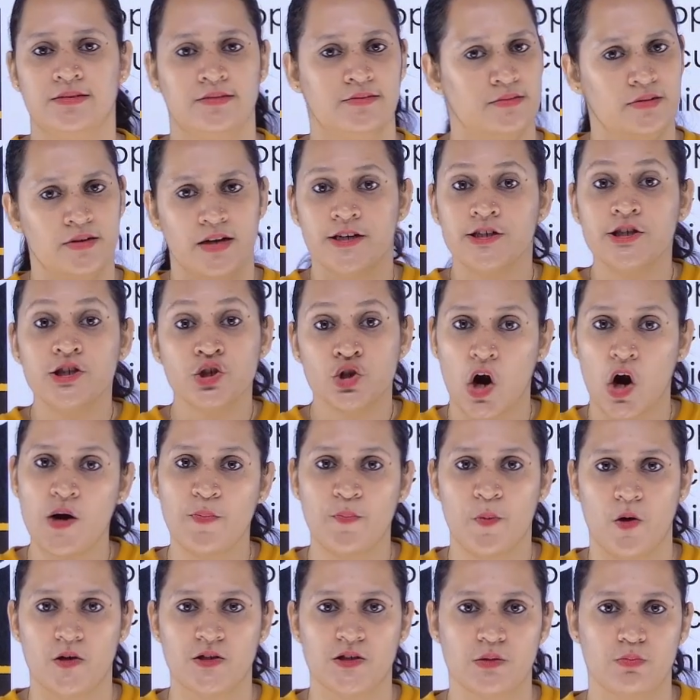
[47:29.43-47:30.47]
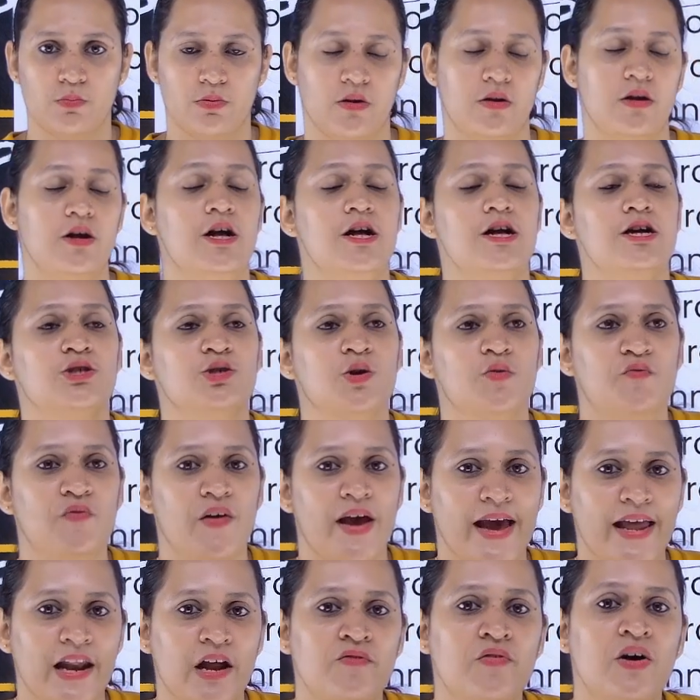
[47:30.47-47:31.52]
It is not possible. So
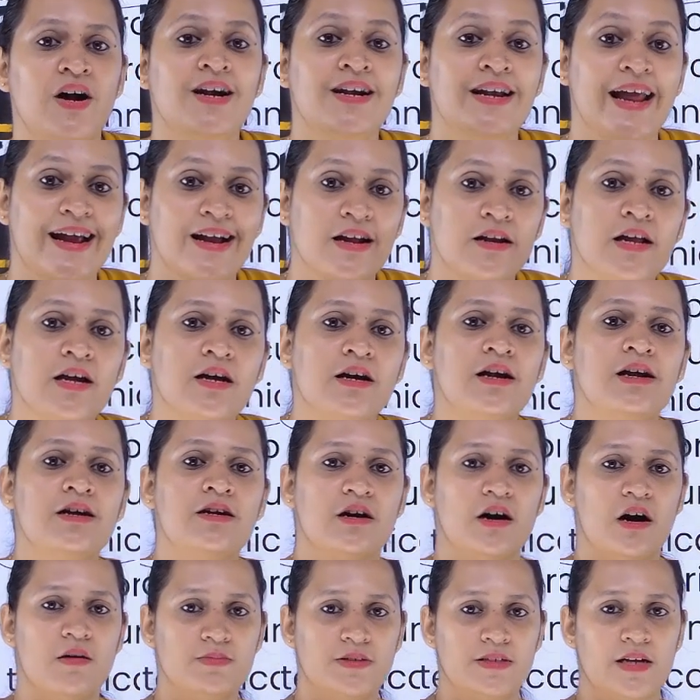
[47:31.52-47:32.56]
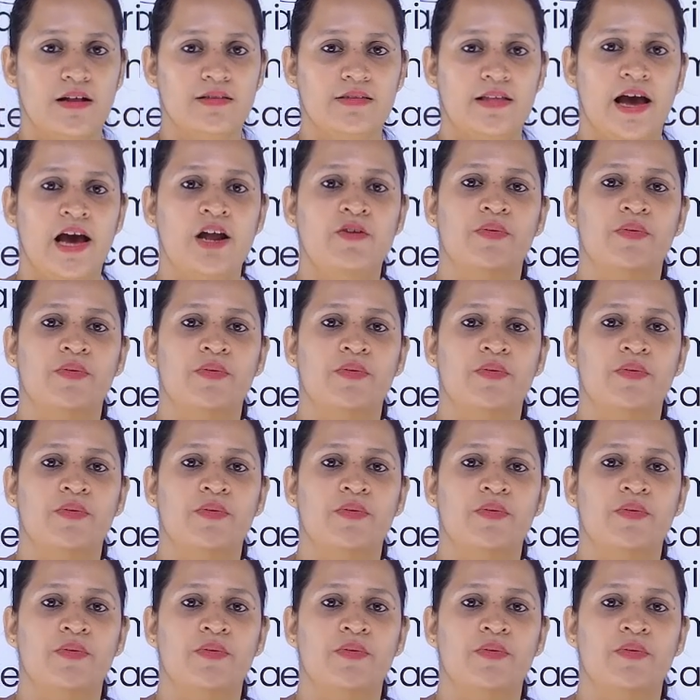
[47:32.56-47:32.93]
wherever technical terms are there,